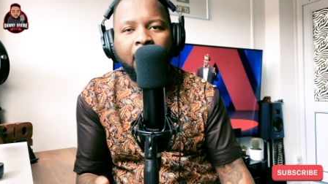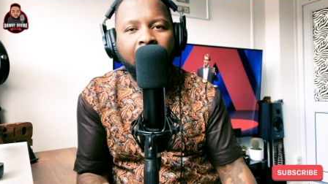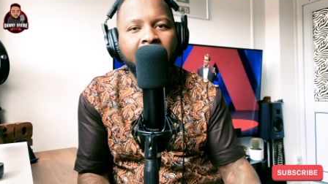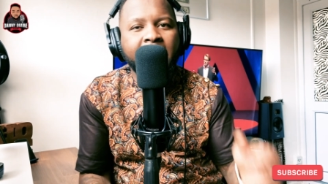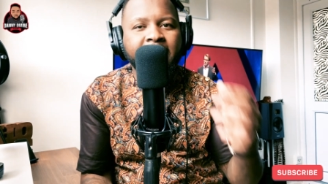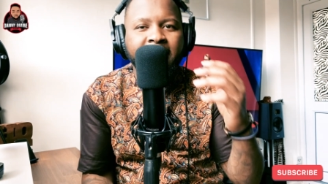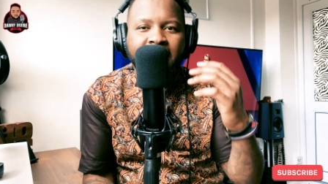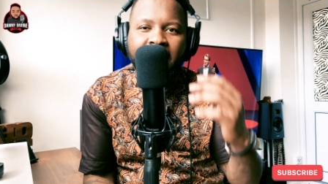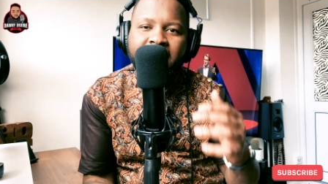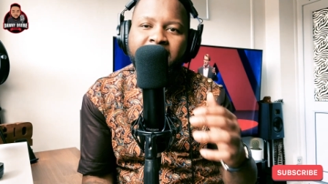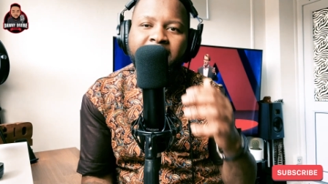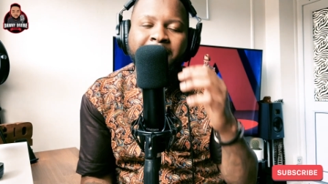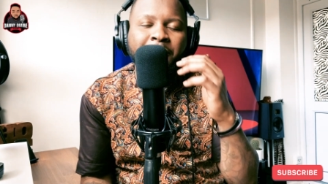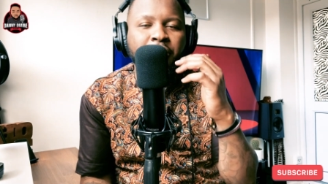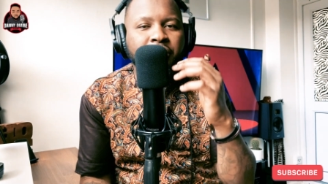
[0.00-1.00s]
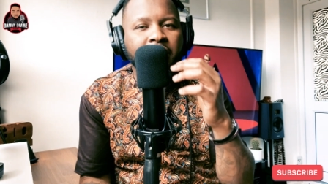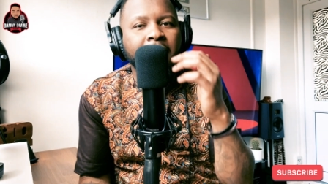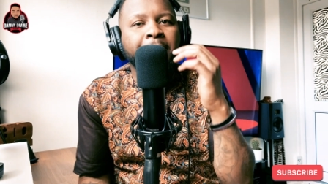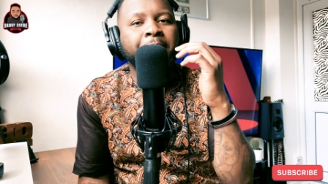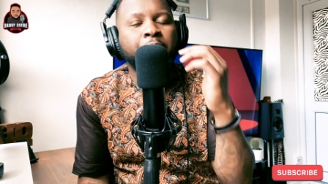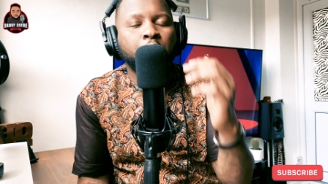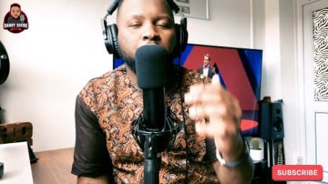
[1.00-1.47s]
and that's the most
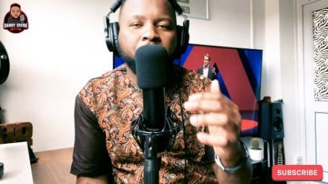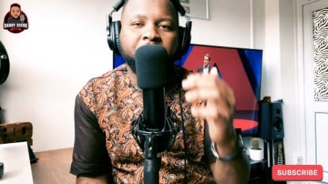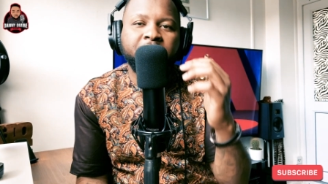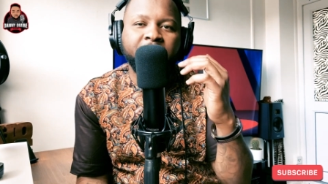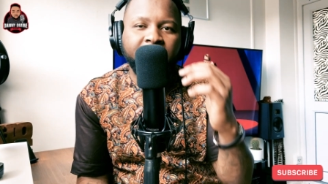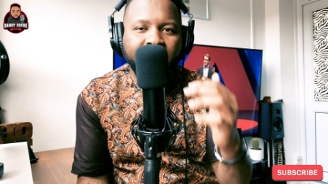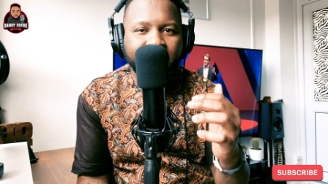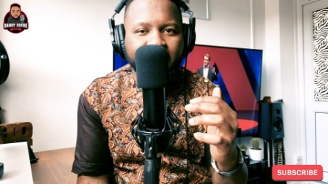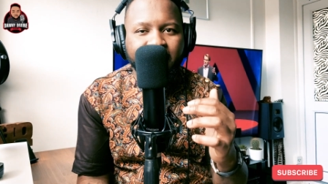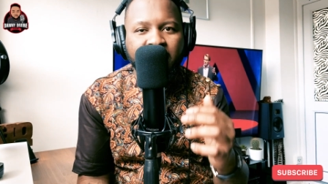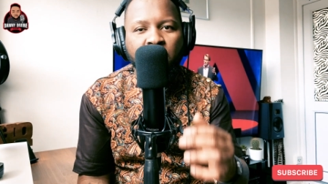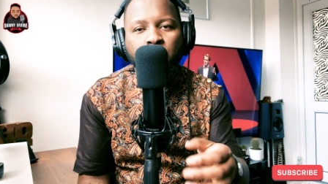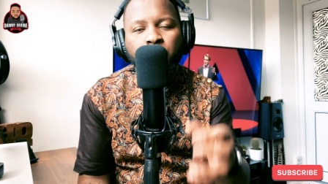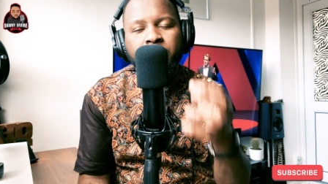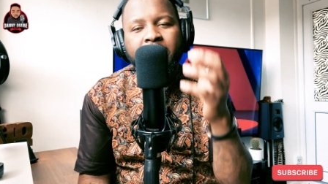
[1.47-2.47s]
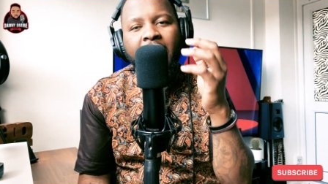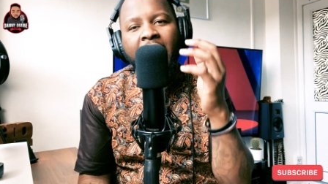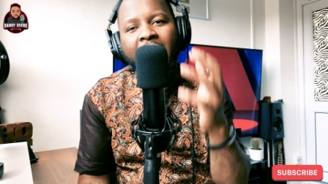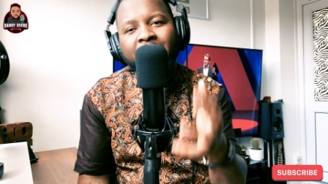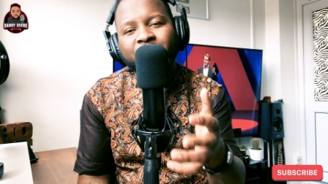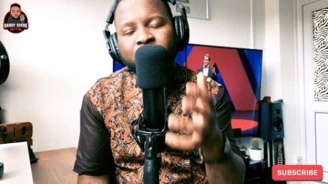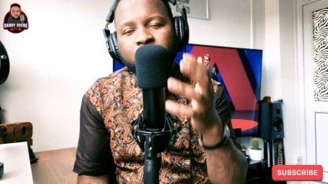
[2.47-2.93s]
important thing. We
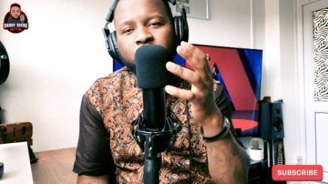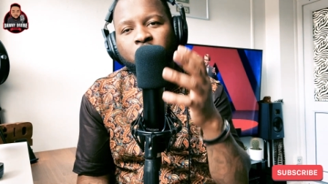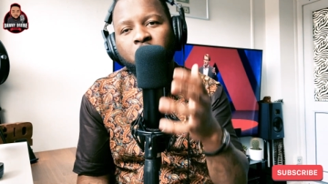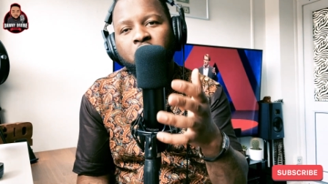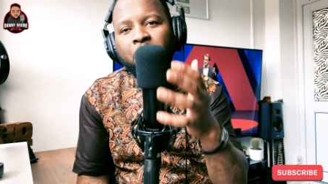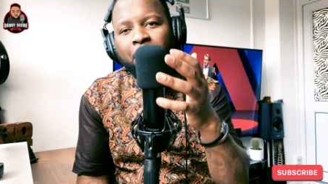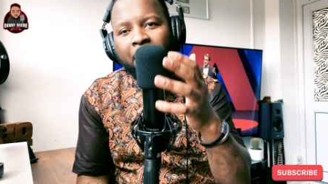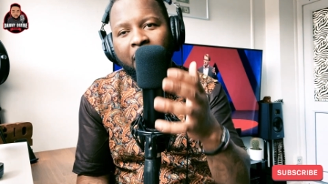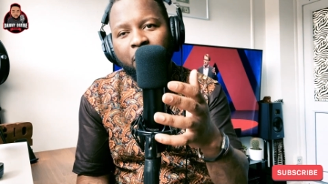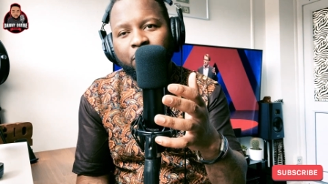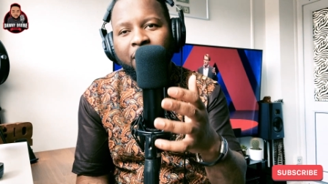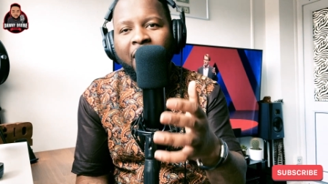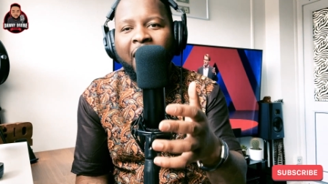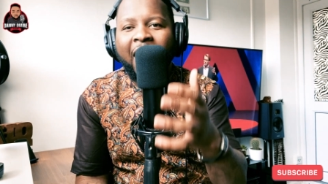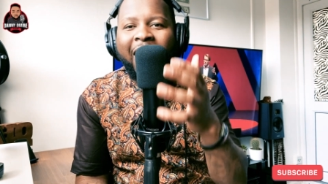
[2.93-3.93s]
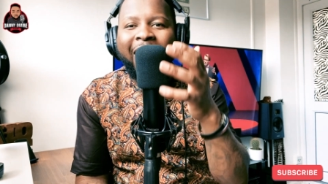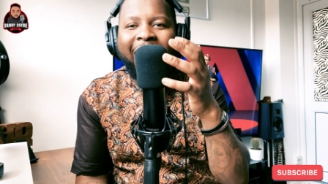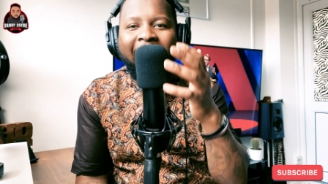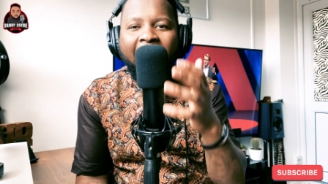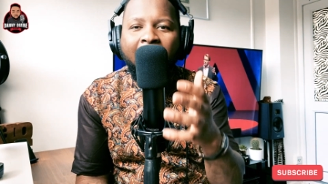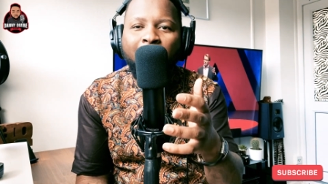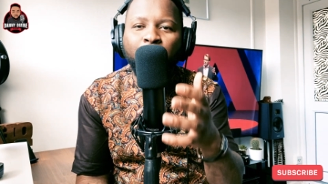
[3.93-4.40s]
have to talk about
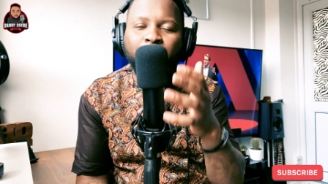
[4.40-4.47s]
how